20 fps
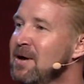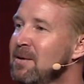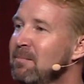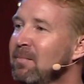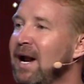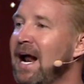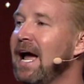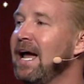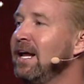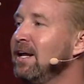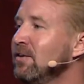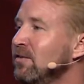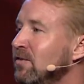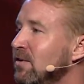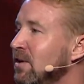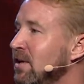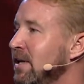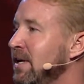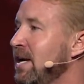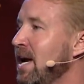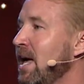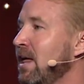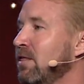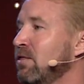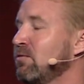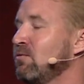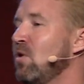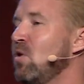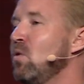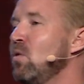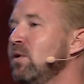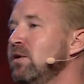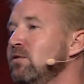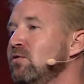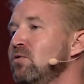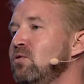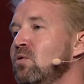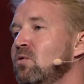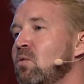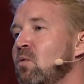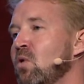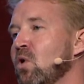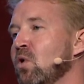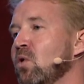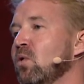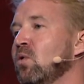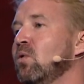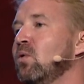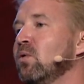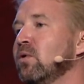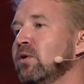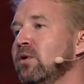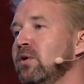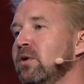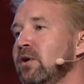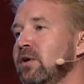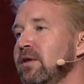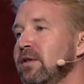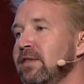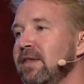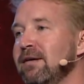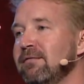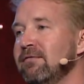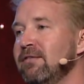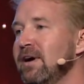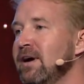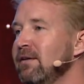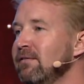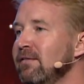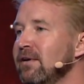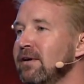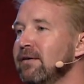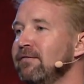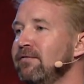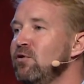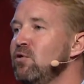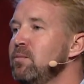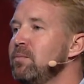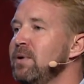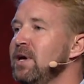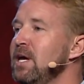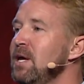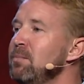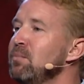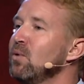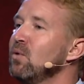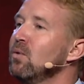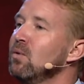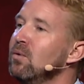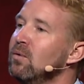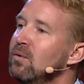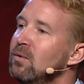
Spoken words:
But I instantly got thrown into a world that very, very few people